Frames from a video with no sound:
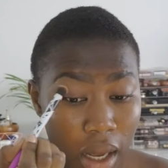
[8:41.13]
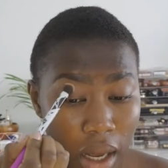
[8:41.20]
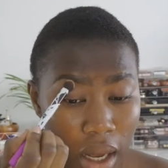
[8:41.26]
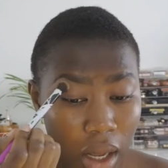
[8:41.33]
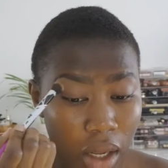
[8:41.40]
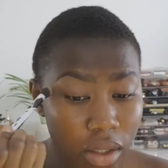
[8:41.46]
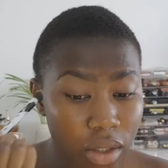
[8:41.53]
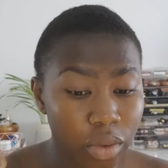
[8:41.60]

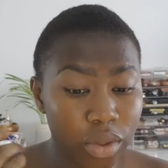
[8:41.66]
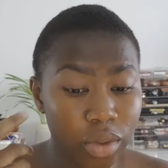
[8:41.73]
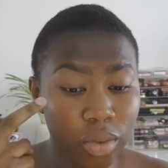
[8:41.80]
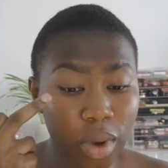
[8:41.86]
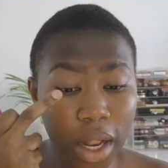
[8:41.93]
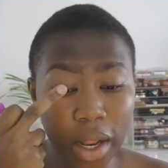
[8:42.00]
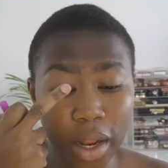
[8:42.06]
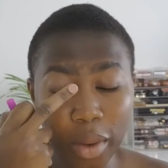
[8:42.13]
out the reason
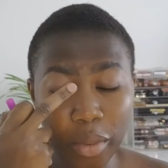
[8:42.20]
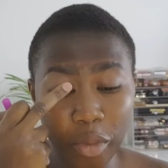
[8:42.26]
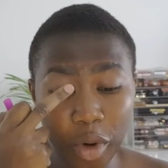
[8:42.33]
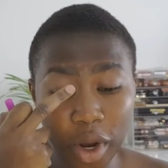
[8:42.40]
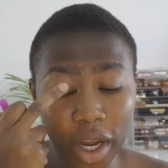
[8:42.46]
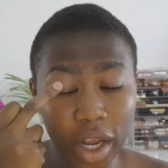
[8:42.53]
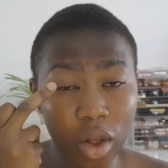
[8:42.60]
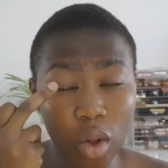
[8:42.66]
why I didn't
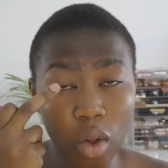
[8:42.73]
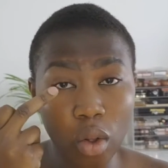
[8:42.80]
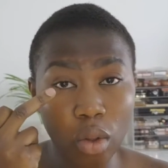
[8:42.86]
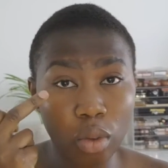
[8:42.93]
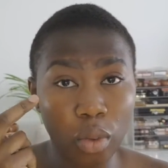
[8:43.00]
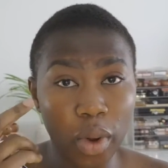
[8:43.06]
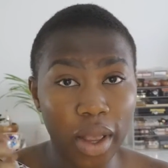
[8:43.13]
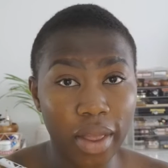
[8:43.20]
bring it all
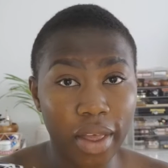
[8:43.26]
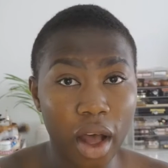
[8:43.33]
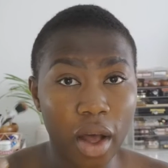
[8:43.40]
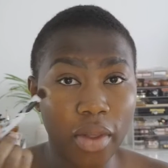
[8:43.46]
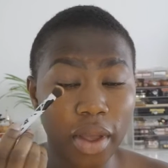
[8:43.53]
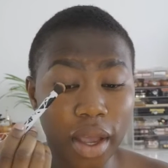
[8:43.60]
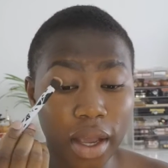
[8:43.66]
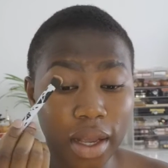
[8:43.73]
the way
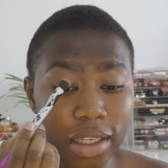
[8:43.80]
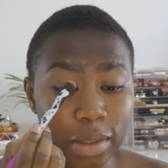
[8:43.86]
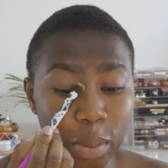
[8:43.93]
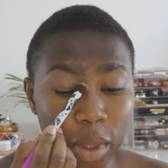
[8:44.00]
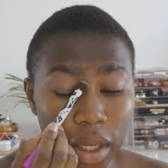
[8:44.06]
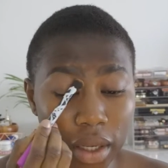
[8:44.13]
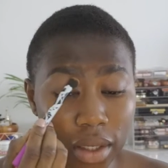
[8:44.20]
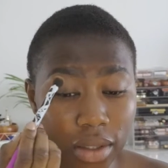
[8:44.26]
down here is
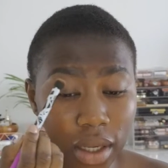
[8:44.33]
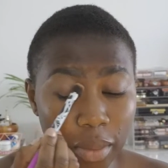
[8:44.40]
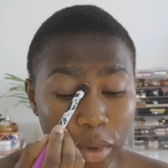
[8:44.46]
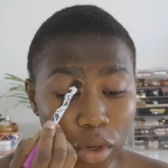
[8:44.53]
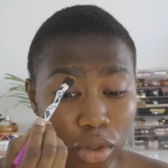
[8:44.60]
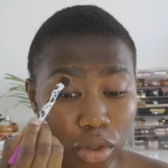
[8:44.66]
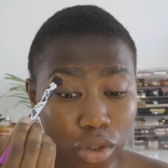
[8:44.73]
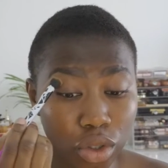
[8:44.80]
because I'm
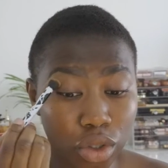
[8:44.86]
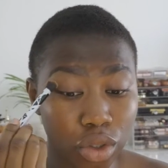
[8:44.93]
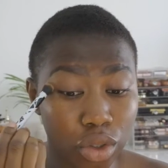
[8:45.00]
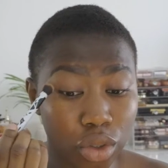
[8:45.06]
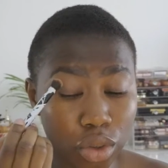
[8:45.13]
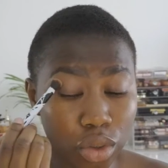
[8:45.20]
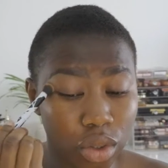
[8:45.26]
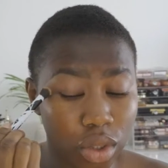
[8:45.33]
going to
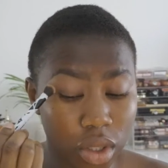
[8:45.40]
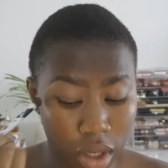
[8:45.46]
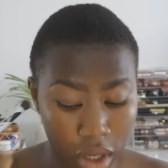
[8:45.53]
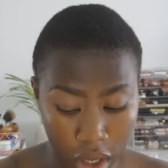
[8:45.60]
use